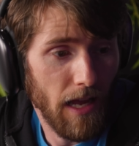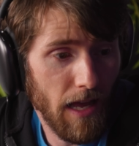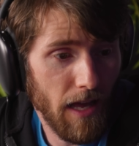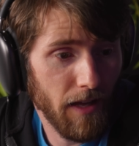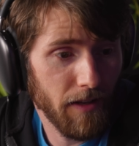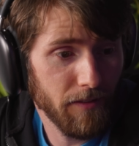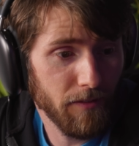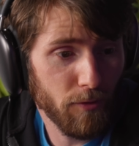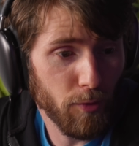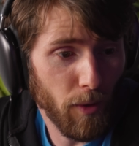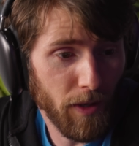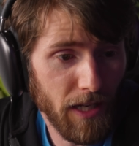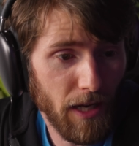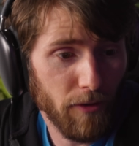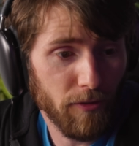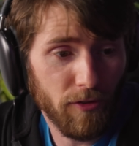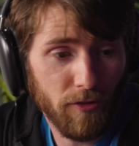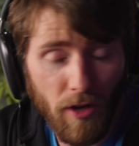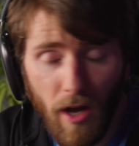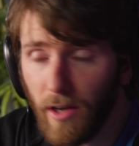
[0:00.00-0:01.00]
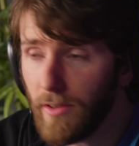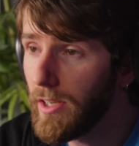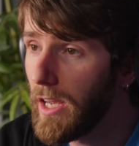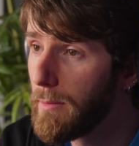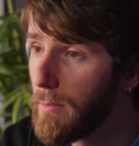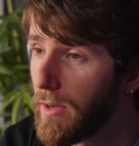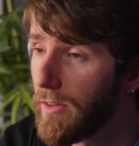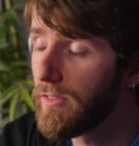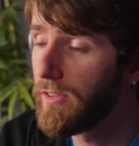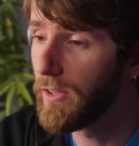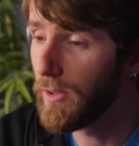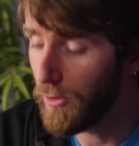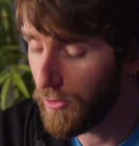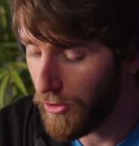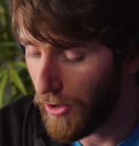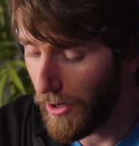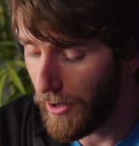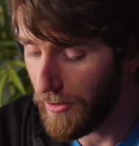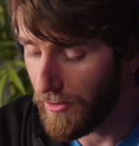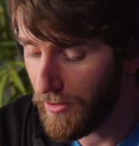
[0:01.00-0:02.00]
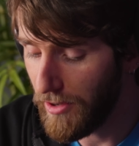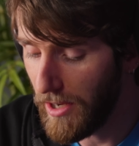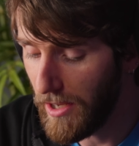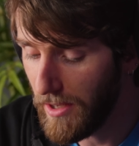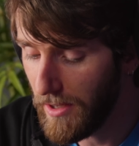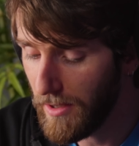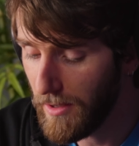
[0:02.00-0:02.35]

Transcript: And twenty hours of talk time on a single charge.